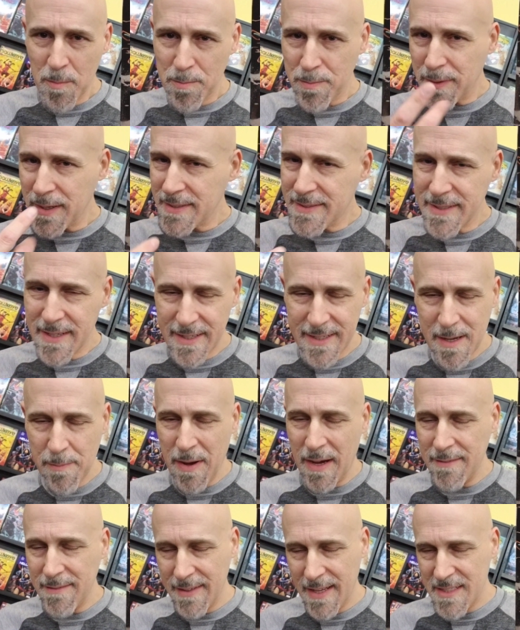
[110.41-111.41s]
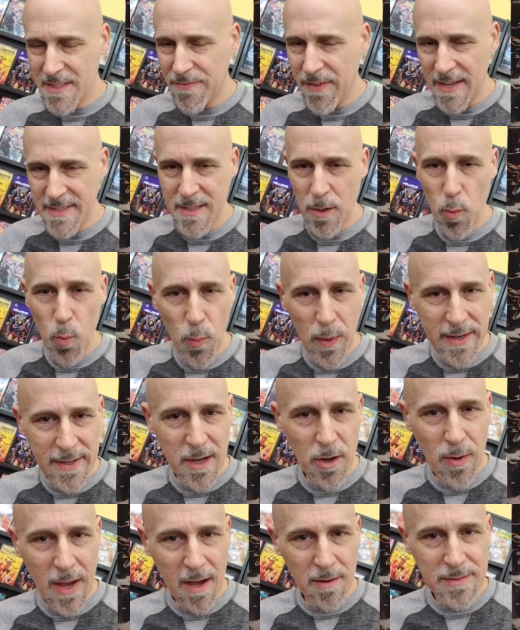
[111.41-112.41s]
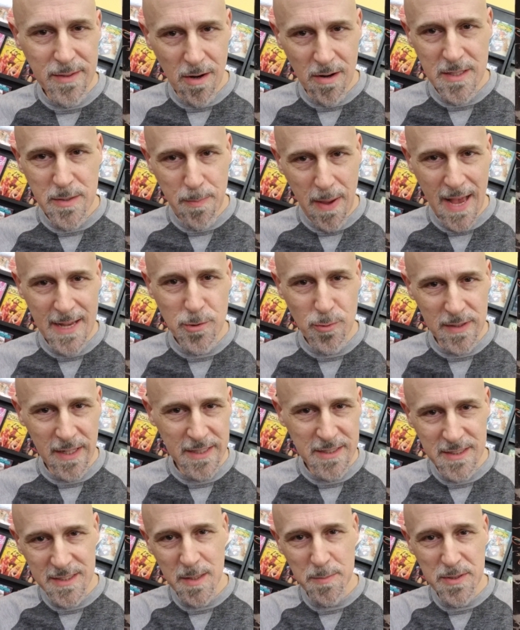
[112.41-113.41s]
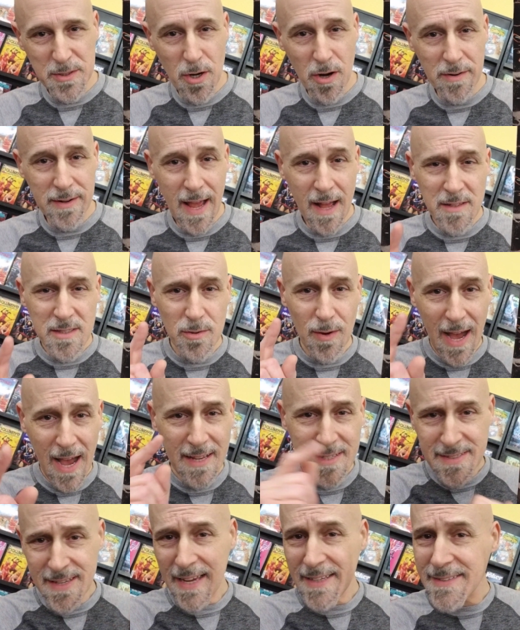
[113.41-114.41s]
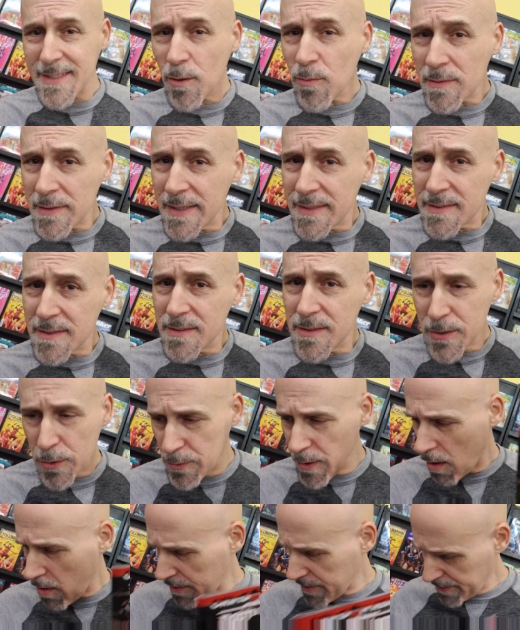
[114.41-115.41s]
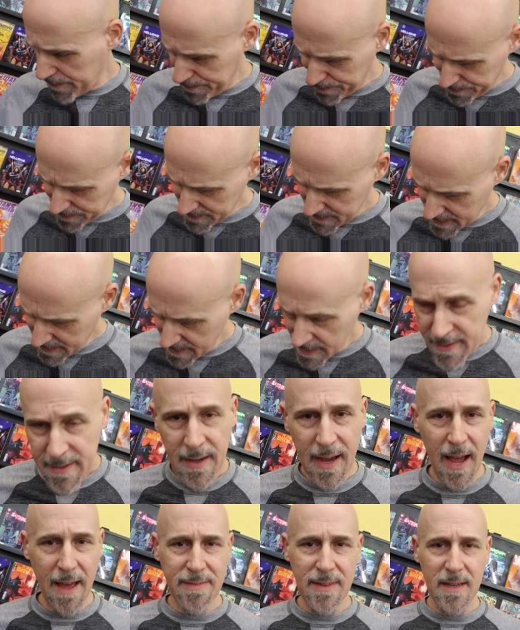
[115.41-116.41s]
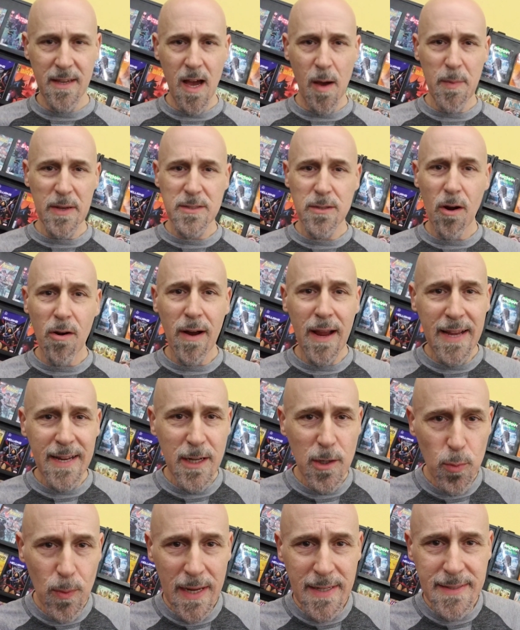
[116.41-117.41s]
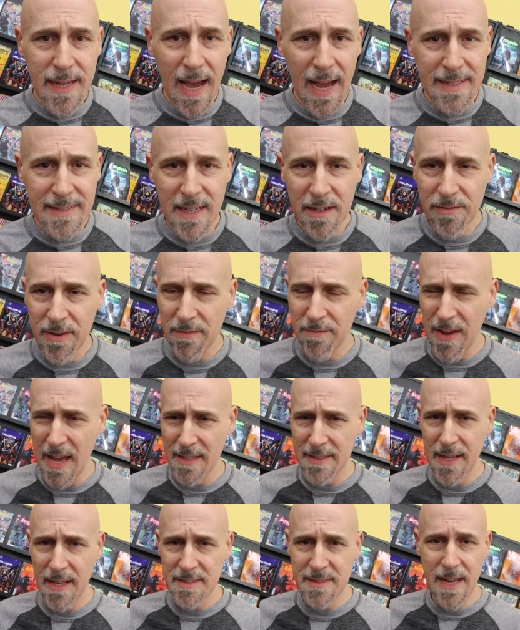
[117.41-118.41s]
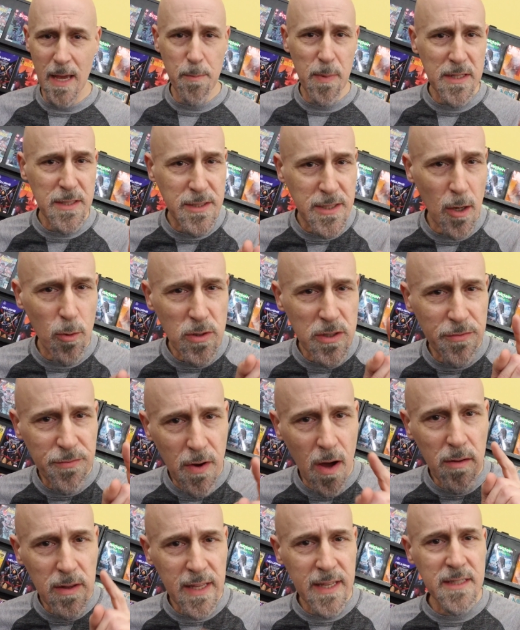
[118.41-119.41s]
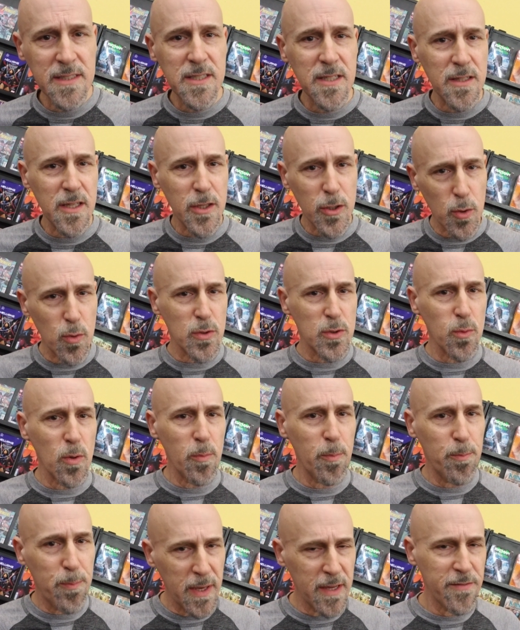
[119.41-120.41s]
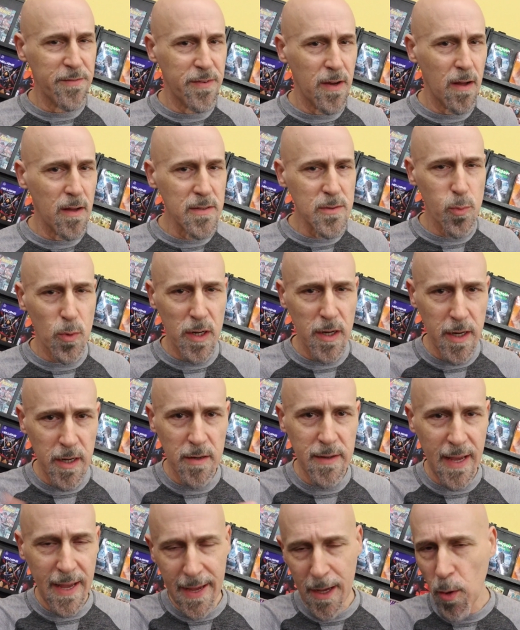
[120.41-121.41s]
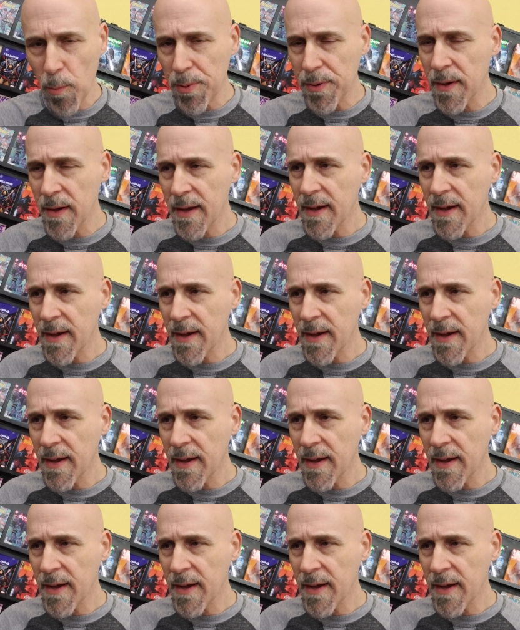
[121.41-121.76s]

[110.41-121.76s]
But come on, let's face it, we know how Darth's past relationships turned out, so I say don't listen to Darth. I think comics are a great idea for Valentine's Day, but don't fall into the usual pitfalls. We're here to help.